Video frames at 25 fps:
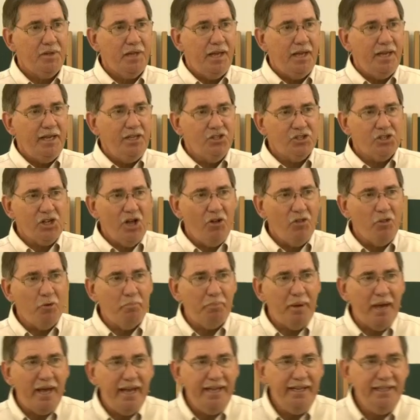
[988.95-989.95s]
He saw the
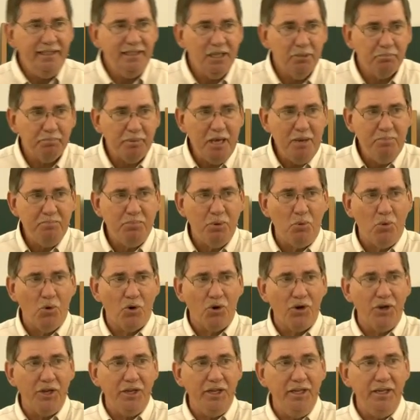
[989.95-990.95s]
pain that people
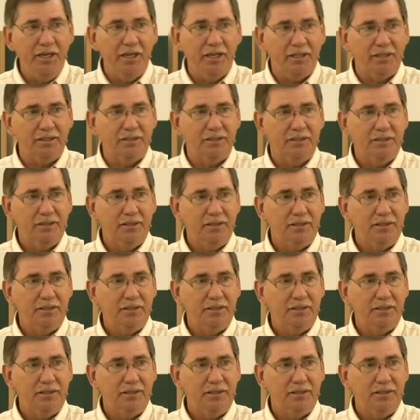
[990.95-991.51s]
were in.